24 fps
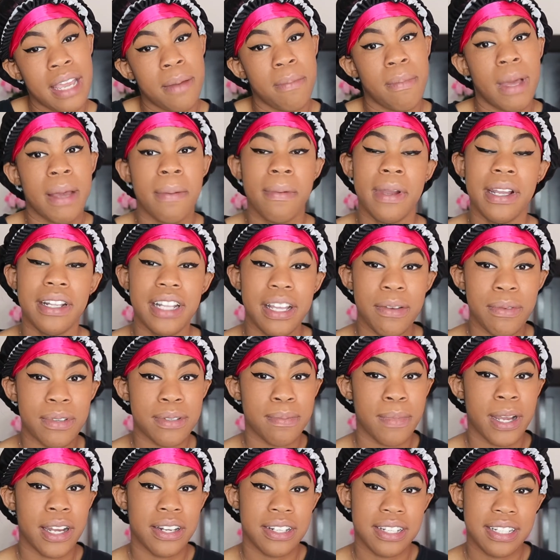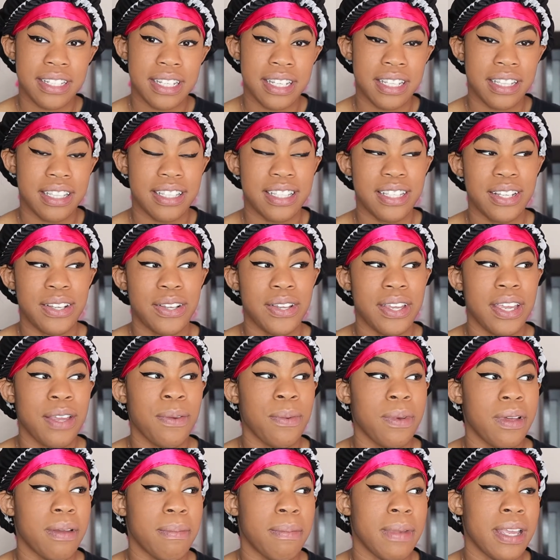My birthday was March 10th, so he
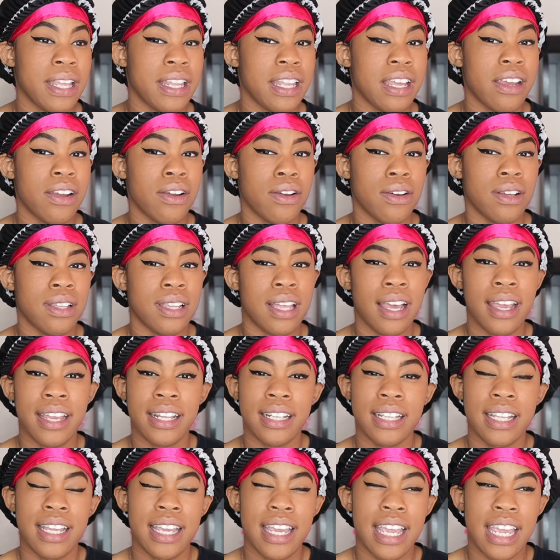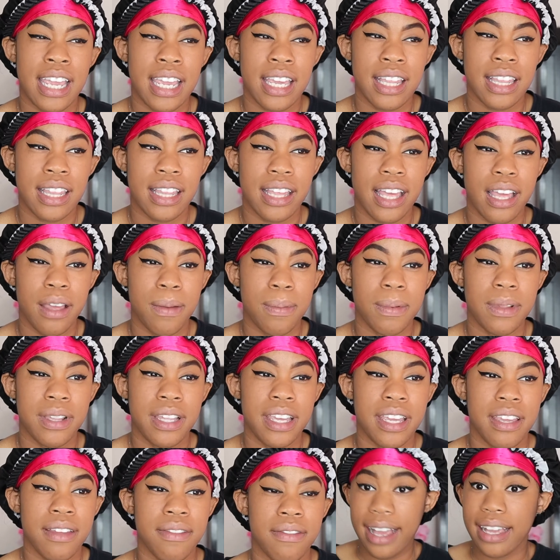would be there on like the 8th, I
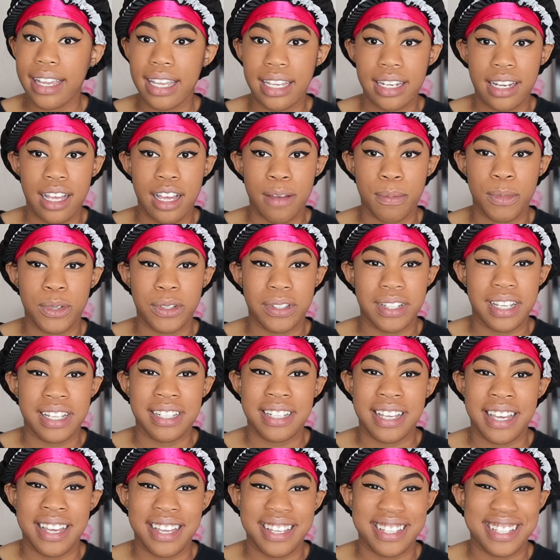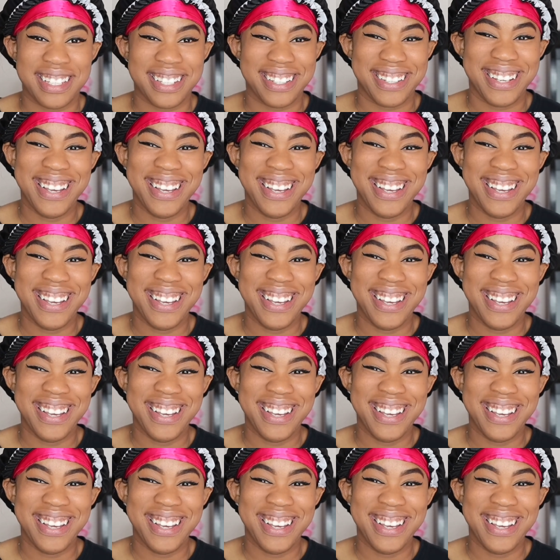believe. I cannot multitask.